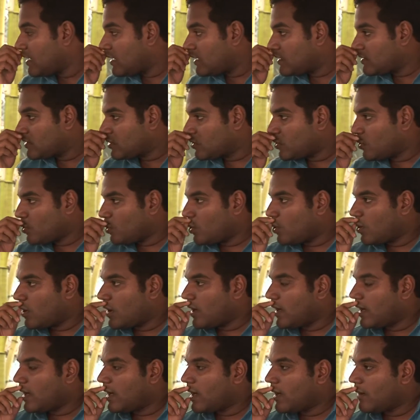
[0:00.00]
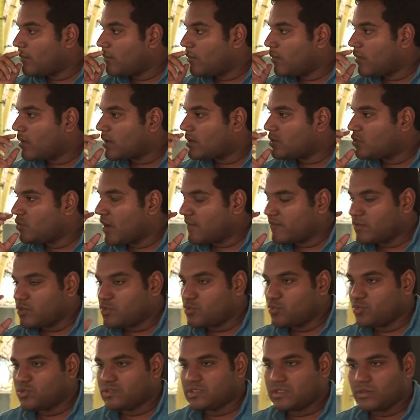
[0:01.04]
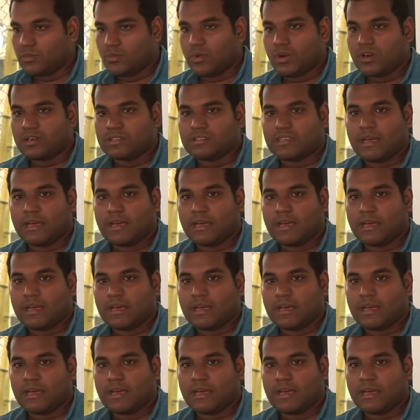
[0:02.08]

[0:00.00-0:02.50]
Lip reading: So you have used the word